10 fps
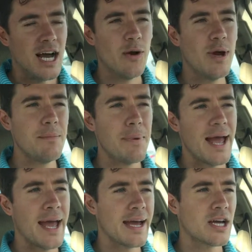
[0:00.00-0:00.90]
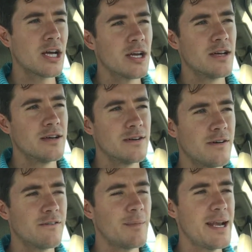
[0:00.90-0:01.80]
I went back
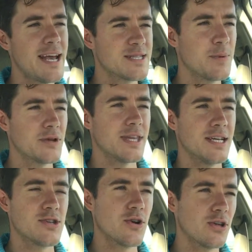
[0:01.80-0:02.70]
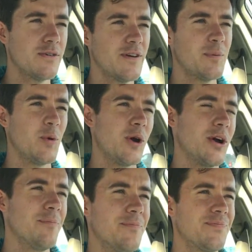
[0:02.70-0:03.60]
for my dad's birthday, so early February,